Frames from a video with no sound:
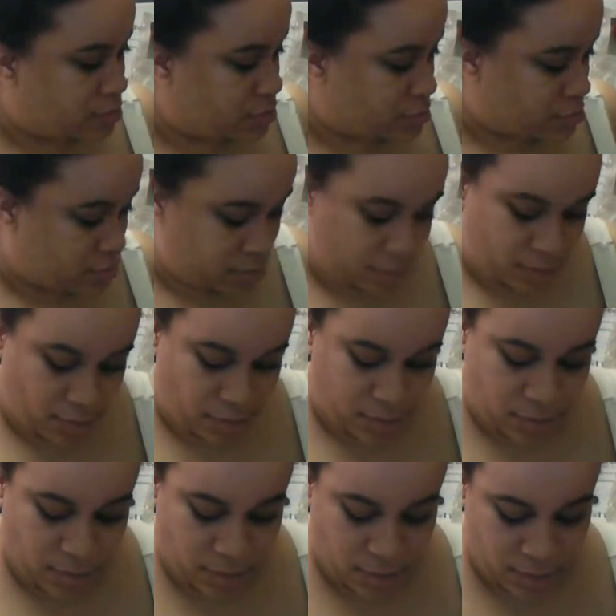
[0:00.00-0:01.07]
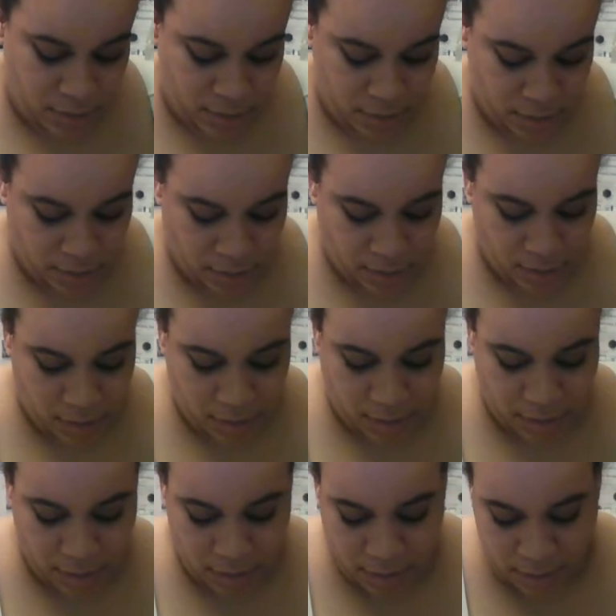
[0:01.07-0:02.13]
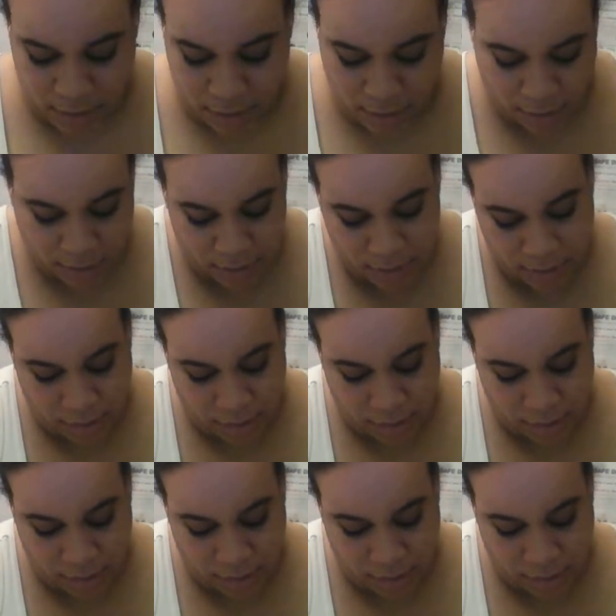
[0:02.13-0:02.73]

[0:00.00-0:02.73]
(no one is talking)